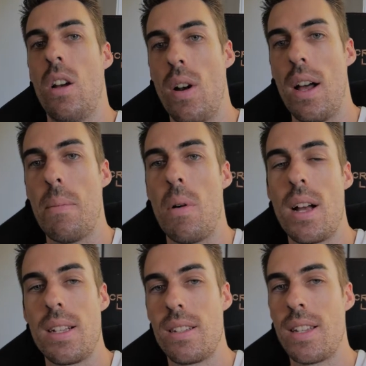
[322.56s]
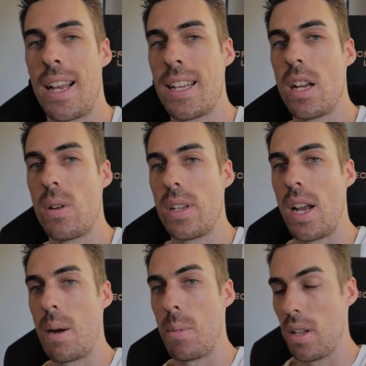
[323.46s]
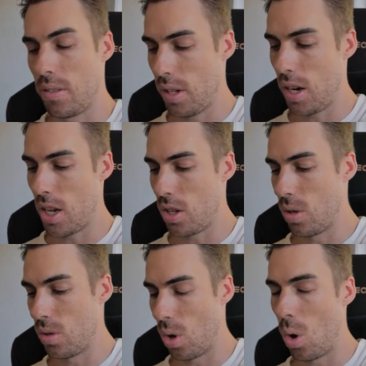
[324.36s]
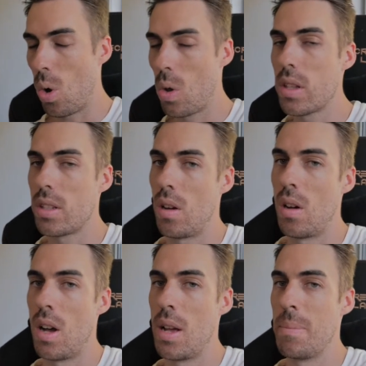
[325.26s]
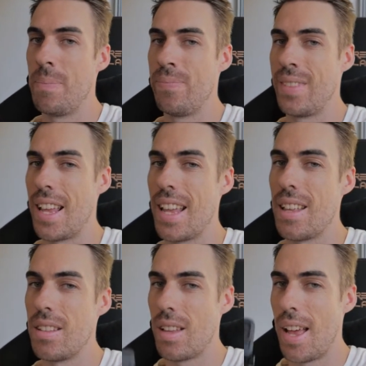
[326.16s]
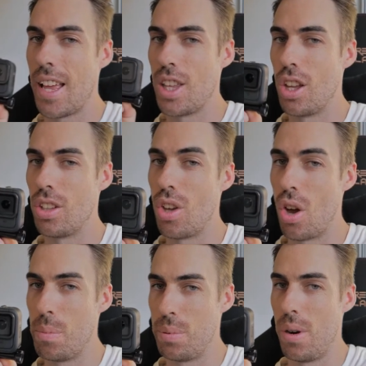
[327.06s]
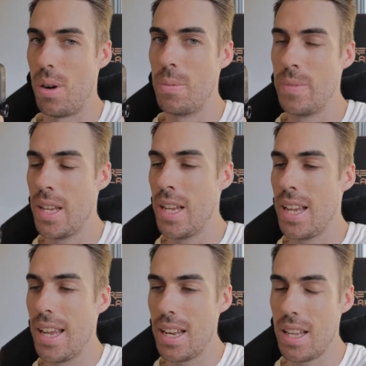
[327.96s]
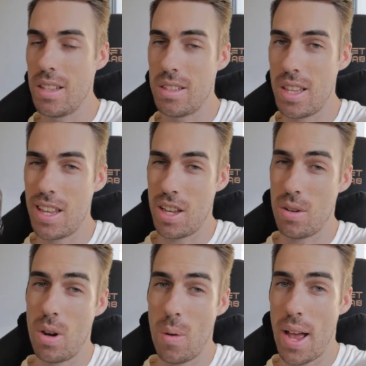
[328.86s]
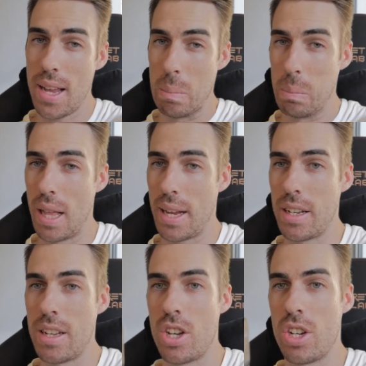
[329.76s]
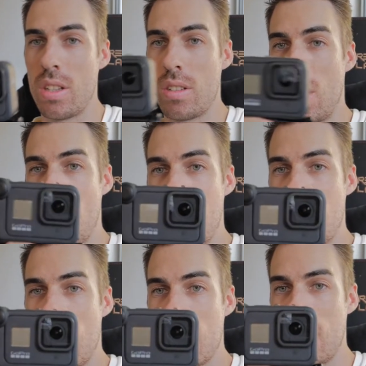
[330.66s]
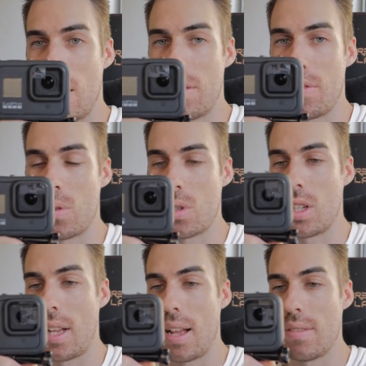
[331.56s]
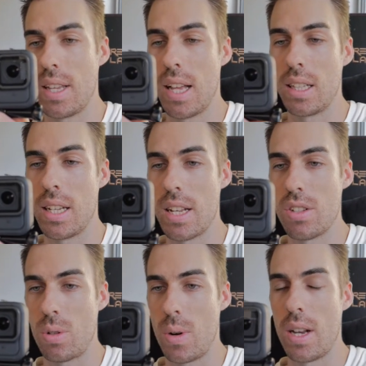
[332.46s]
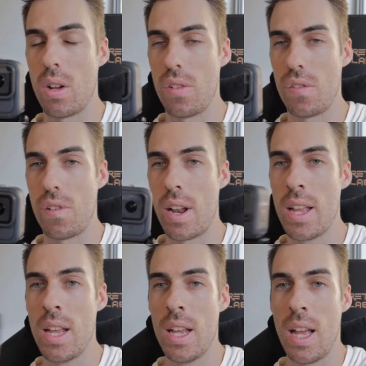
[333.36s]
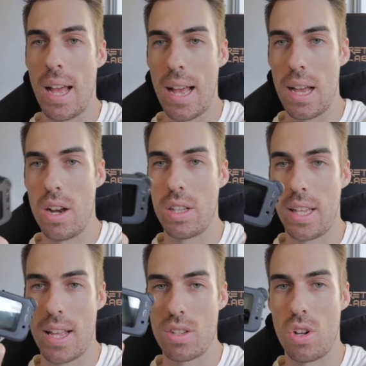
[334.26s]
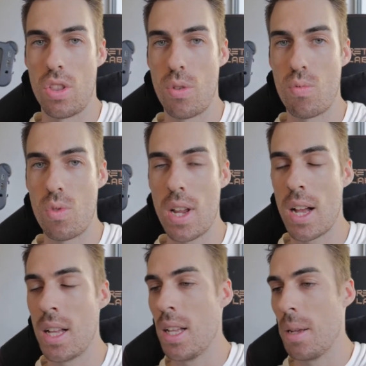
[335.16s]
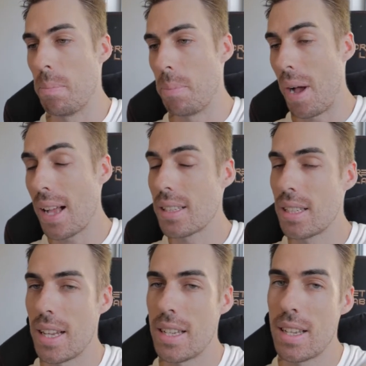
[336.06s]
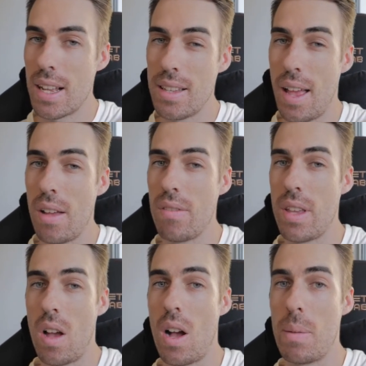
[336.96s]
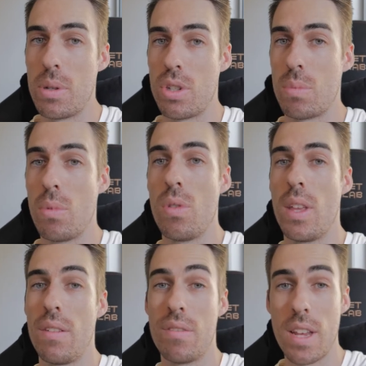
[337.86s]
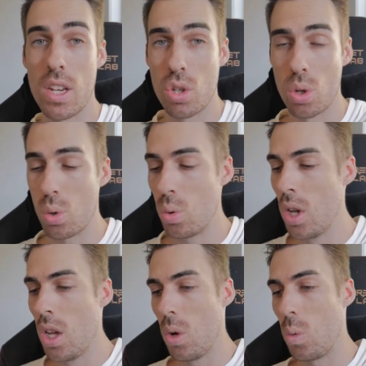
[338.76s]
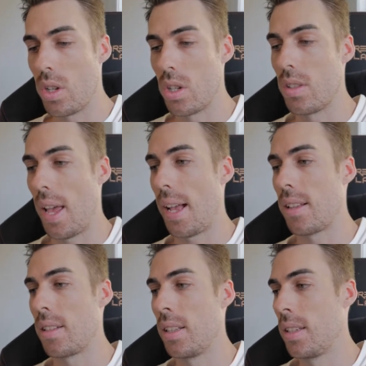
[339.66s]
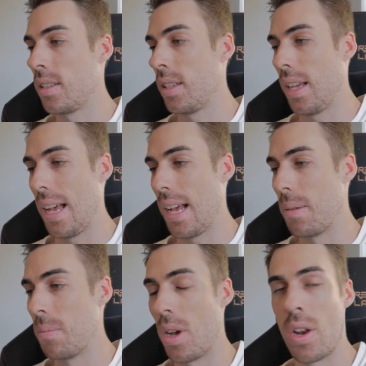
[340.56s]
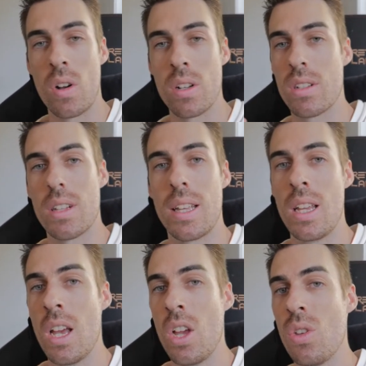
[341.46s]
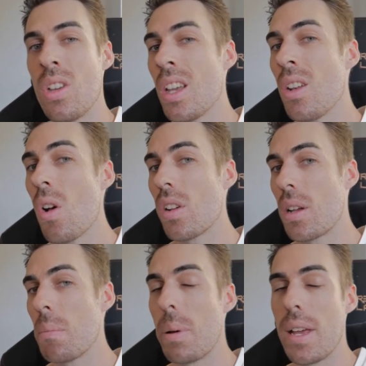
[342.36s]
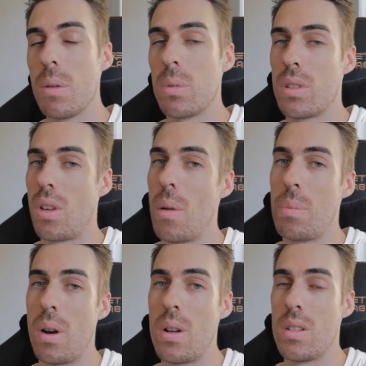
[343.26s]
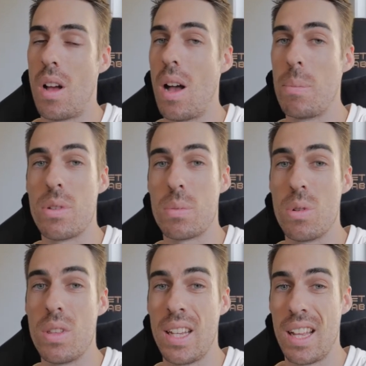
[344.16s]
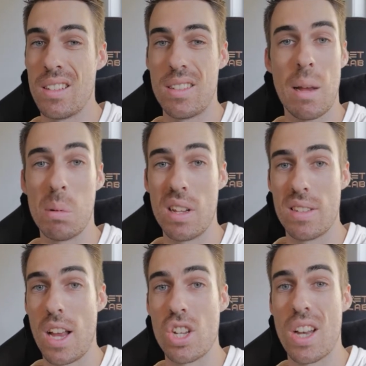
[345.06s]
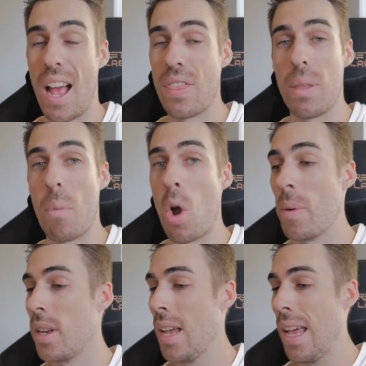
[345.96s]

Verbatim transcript: All right, my secondary camera that I use all the time is a GoPro. It is the Hero 8 Black edition, so it doesn't unfortunately have the LED screen on the front. It only has it on the rear, but it does have the hyper smoothing V2, which is excellent. And honestly, you cannot compete with GoPro's hyper smoothing and stabilization at the moment.